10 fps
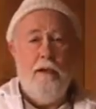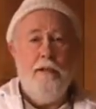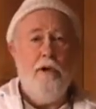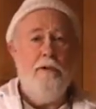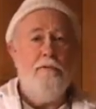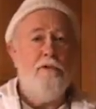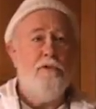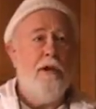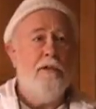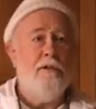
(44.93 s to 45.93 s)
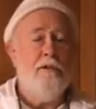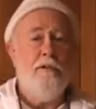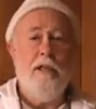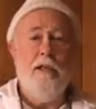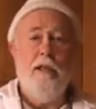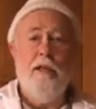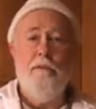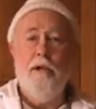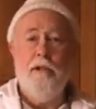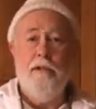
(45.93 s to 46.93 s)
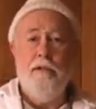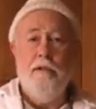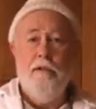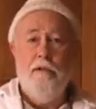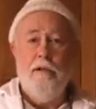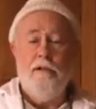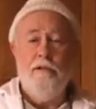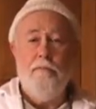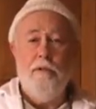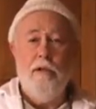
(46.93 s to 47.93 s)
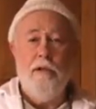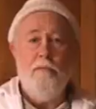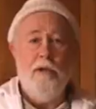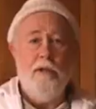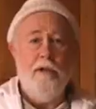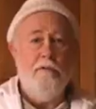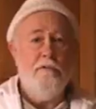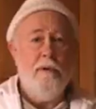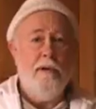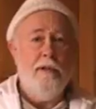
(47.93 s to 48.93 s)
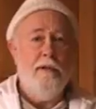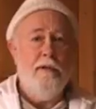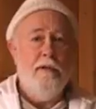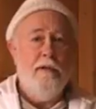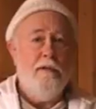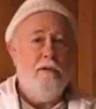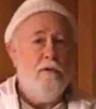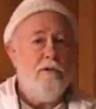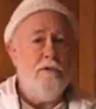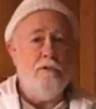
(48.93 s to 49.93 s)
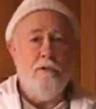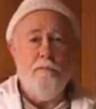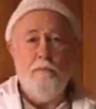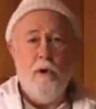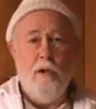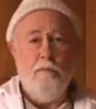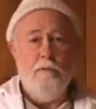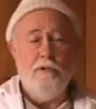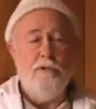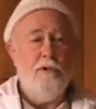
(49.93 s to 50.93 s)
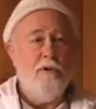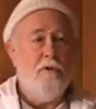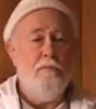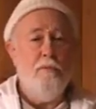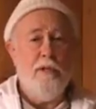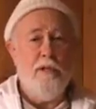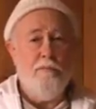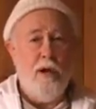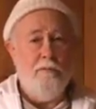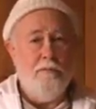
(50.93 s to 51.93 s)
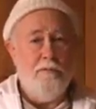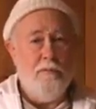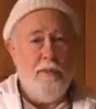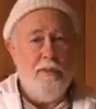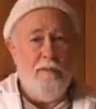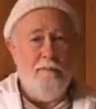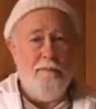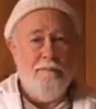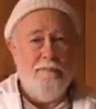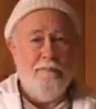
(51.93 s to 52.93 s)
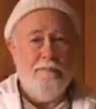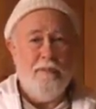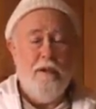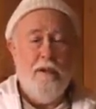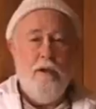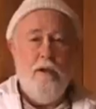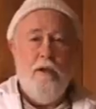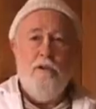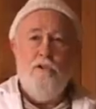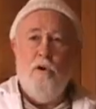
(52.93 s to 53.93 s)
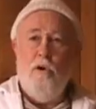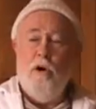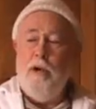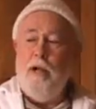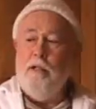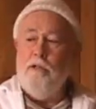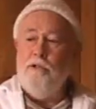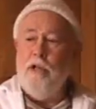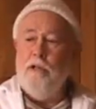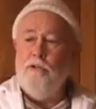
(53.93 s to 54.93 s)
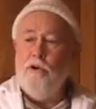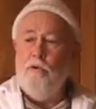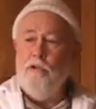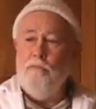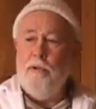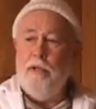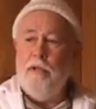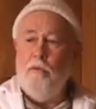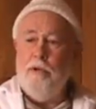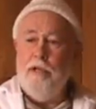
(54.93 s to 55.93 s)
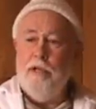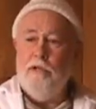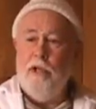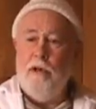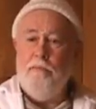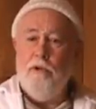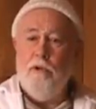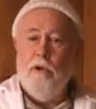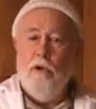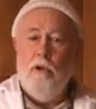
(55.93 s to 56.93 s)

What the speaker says: Anytime you try to take anybody, accept anybody and everybody, of course there's going to be problems, because they're going to bring their problems with them. So our policy has always been that we accept